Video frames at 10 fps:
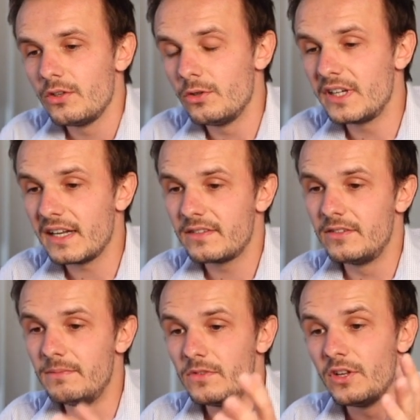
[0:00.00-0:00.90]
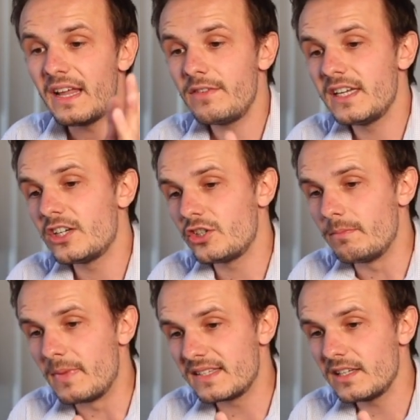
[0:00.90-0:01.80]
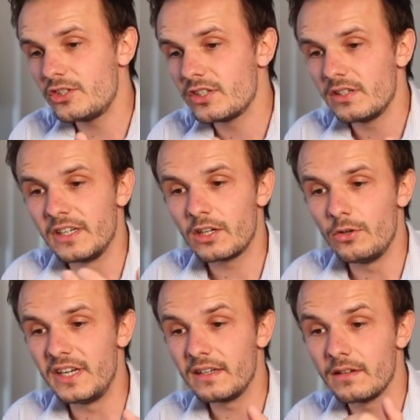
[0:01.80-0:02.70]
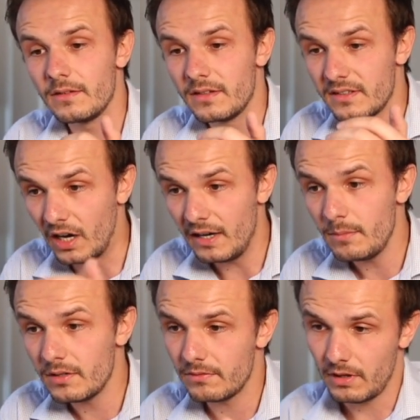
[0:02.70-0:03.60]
you get the navigation message, including time.